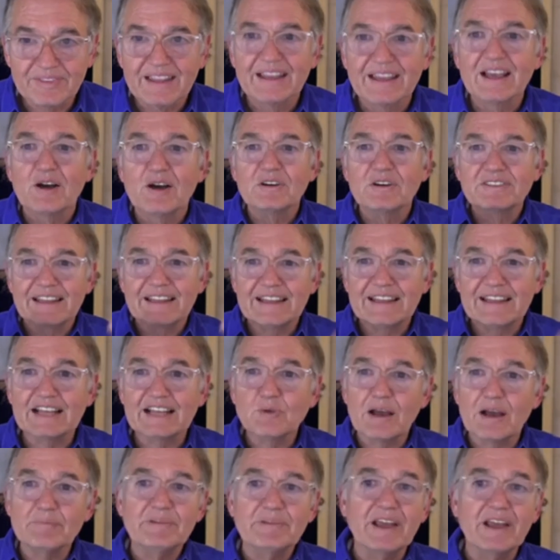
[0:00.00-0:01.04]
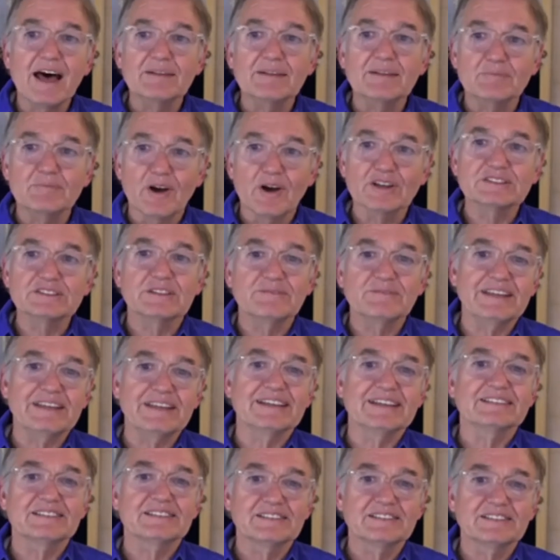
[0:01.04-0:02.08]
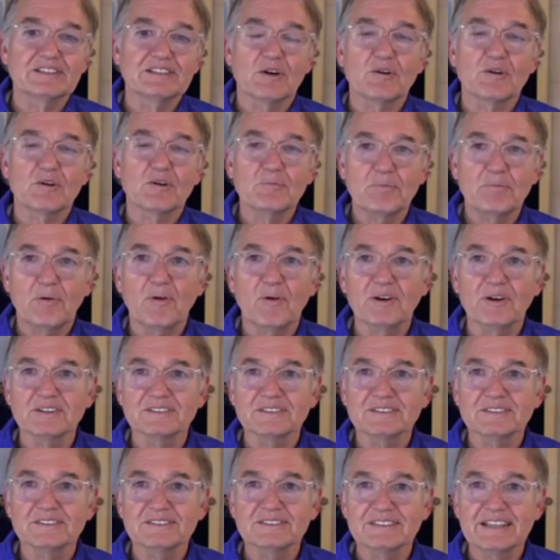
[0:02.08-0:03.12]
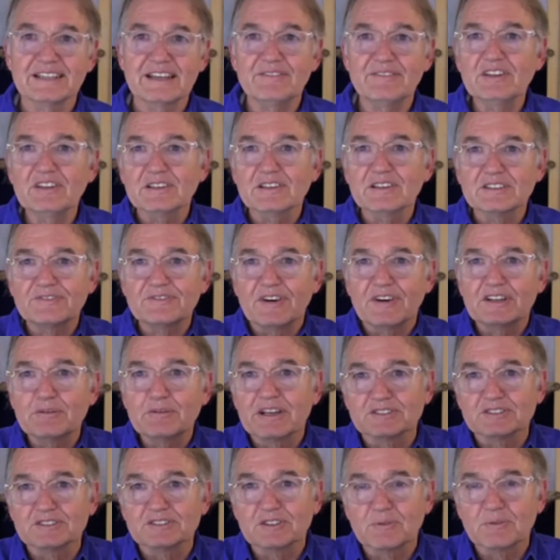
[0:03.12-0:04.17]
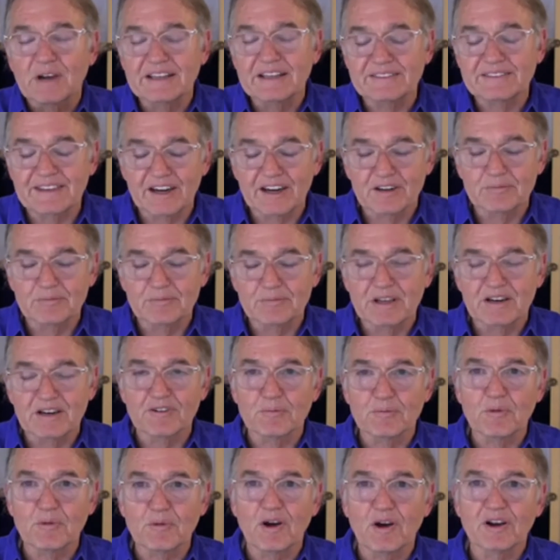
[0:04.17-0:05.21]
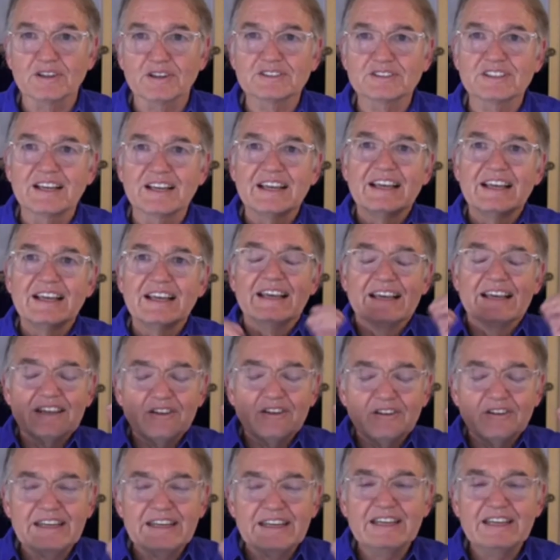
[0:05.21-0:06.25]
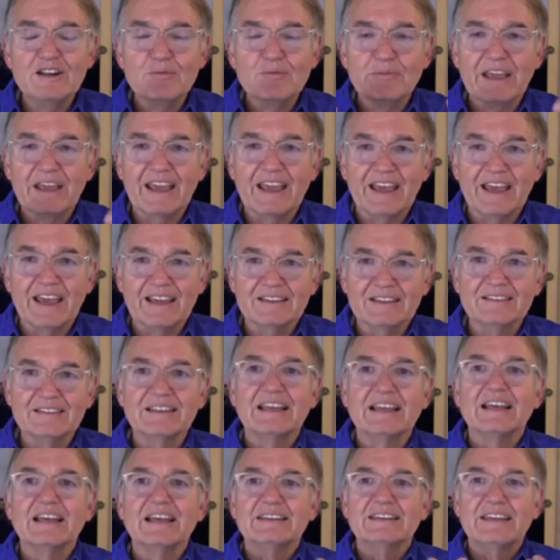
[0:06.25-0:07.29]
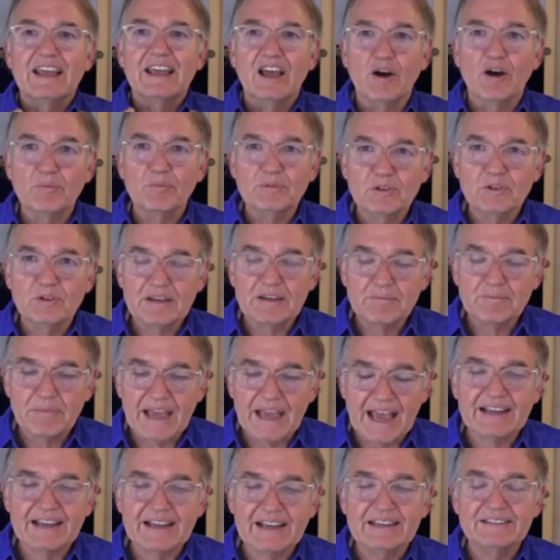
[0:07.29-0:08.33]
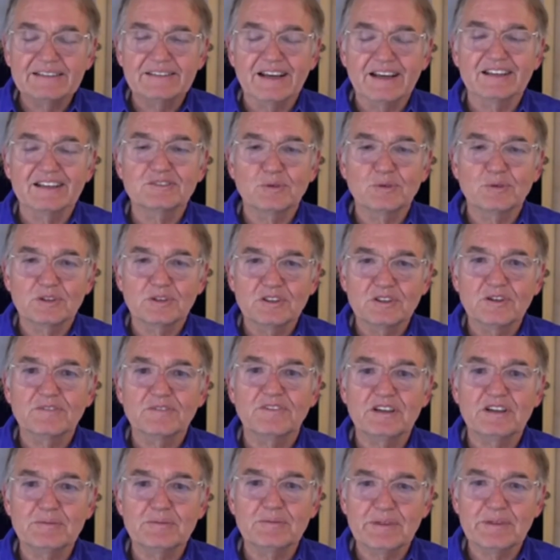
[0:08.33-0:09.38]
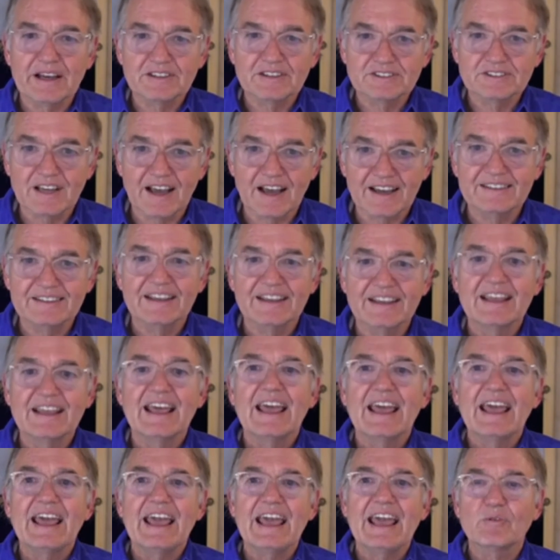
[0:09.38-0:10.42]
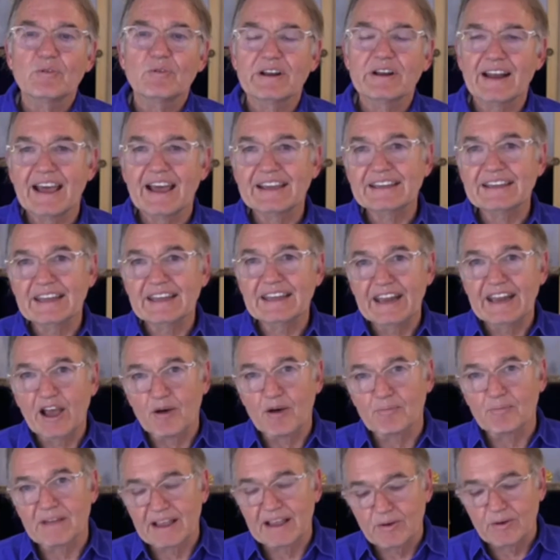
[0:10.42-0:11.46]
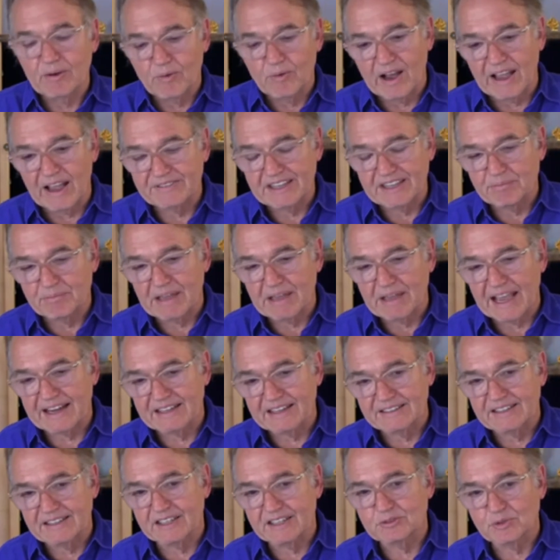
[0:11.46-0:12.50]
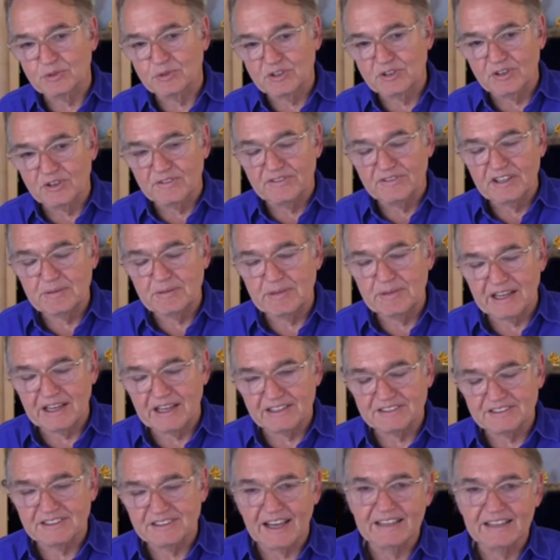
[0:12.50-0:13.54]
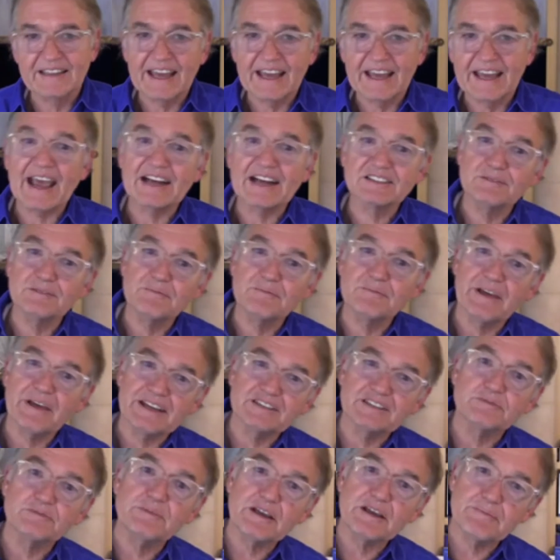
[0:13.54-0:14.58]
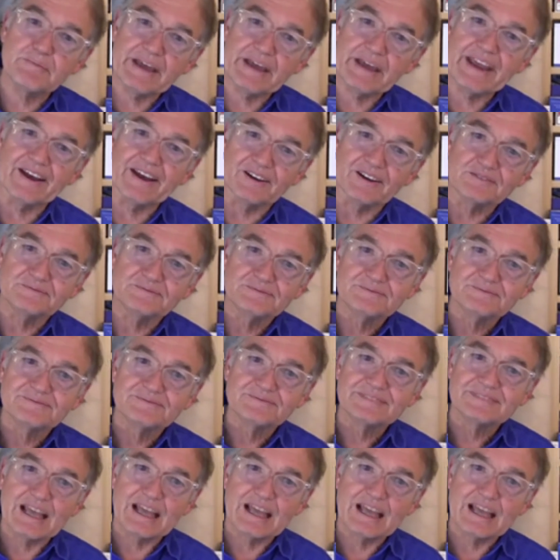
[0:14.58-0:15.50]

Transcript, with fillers: That's why Beyond Mars and Venus is so important. Even though the fundamentals are right there in Men Are From Mars, you need a man to help you get back in touch with your female side. And when I can help my wife get back in touch with her female side, that actually makes me a male. That